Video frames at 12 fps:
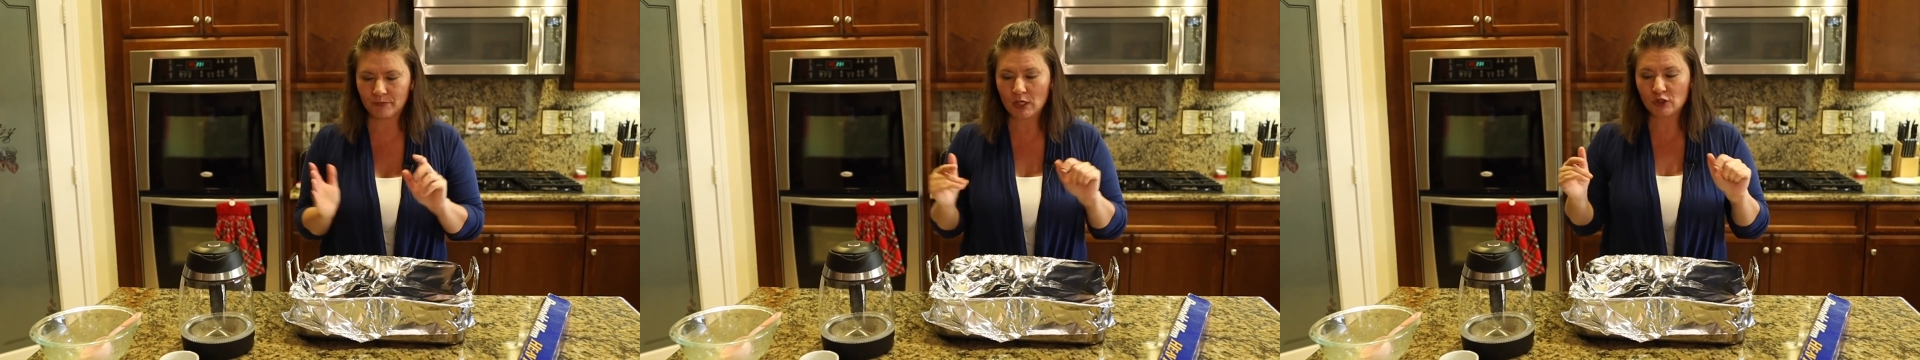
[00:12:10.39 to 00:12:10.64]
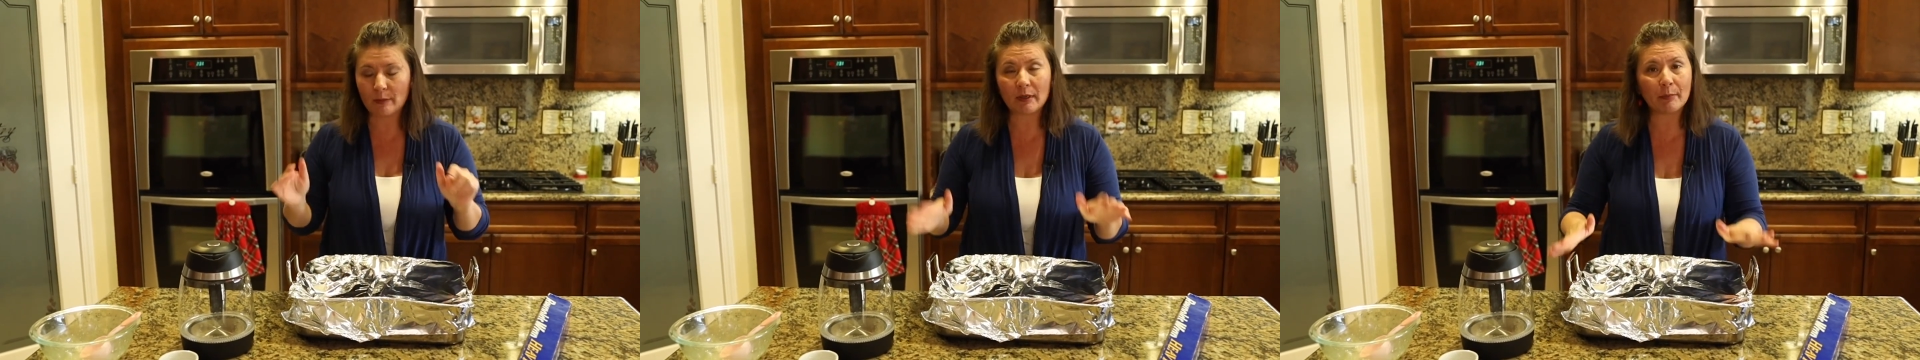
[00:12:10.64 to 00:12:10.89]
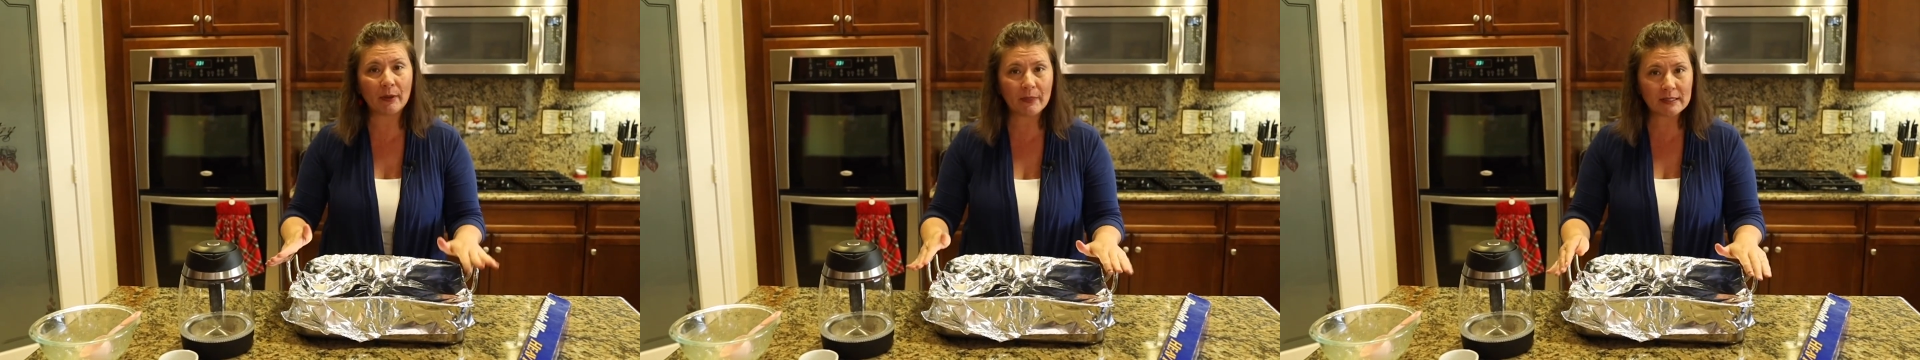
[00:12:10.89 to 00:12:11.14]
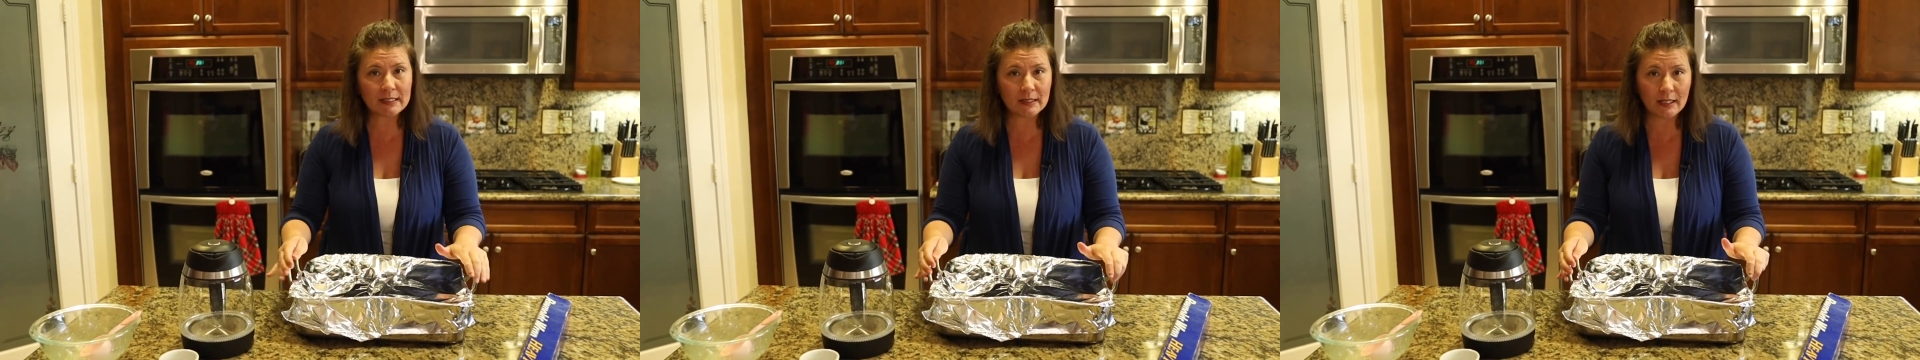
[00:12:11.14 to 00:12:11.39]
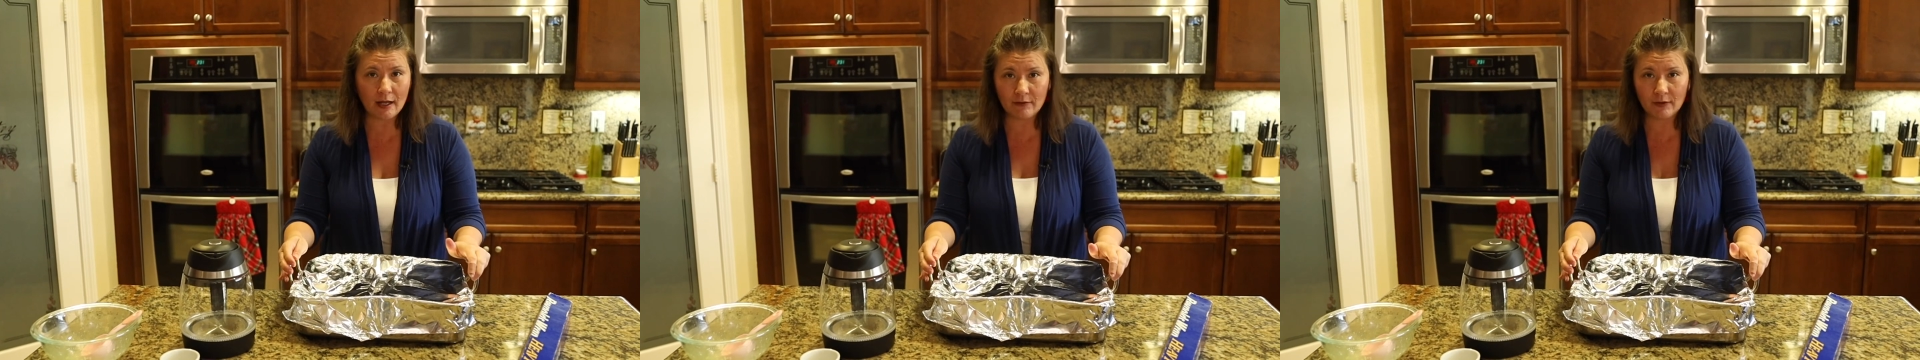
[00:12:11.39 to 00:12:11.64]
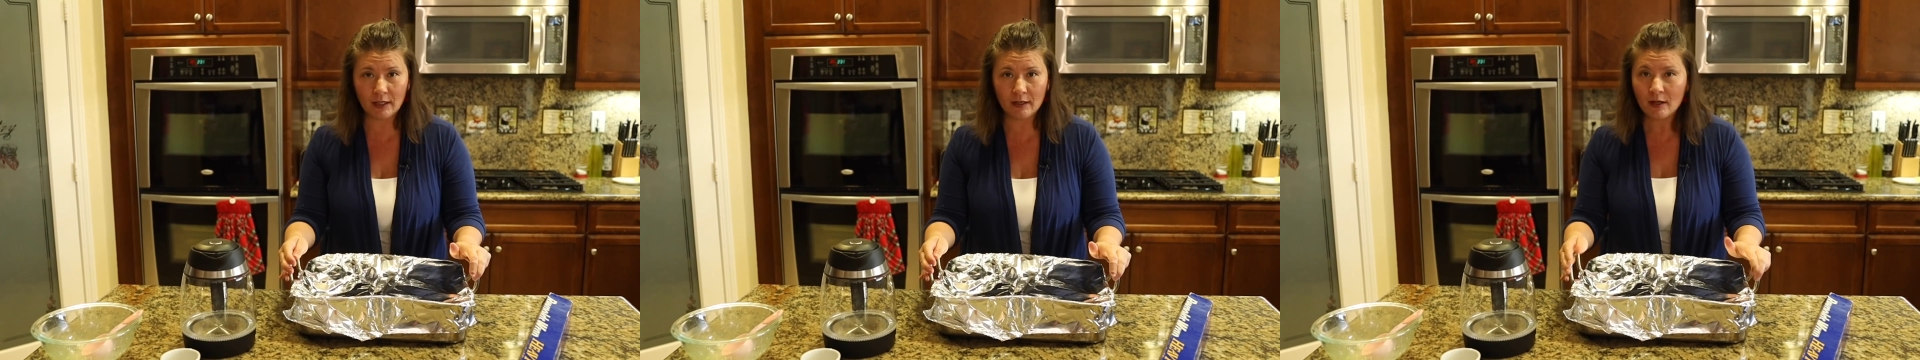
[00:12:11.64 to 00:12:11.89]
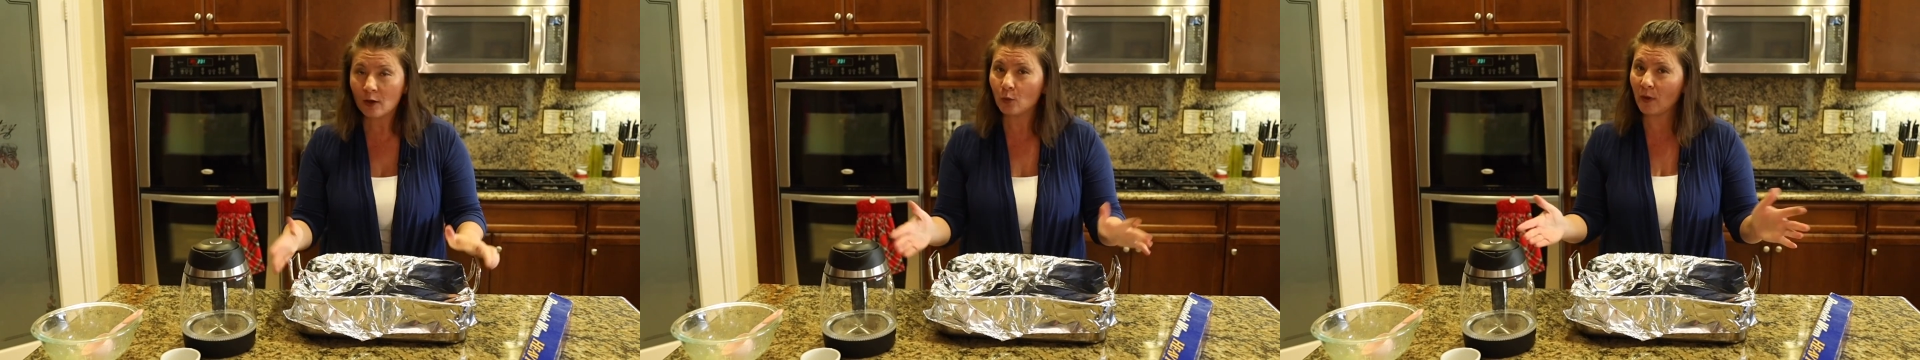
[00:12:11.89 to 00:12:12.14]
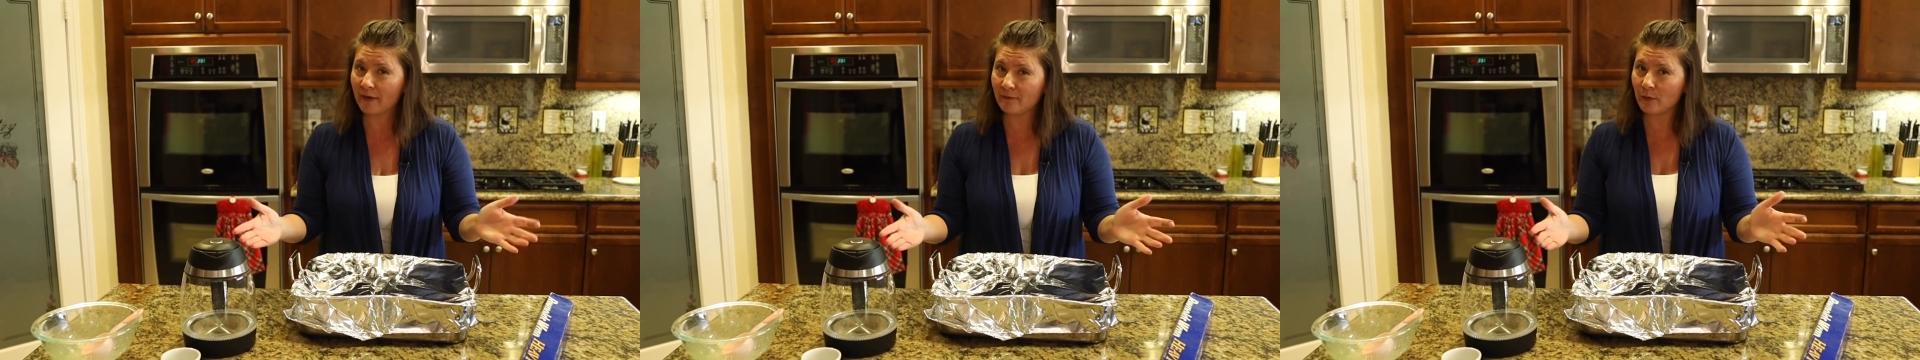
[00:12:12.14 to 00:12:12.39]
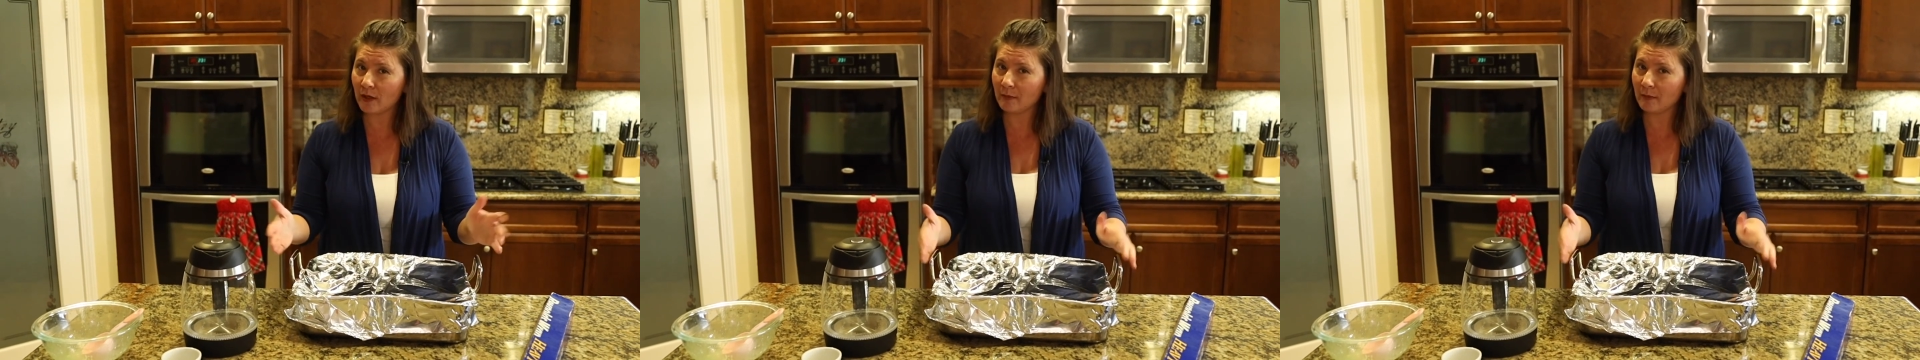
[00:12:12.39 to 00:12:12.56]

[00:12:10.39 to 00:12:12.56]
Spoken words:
So I'm gonna put this in the oven, wait 40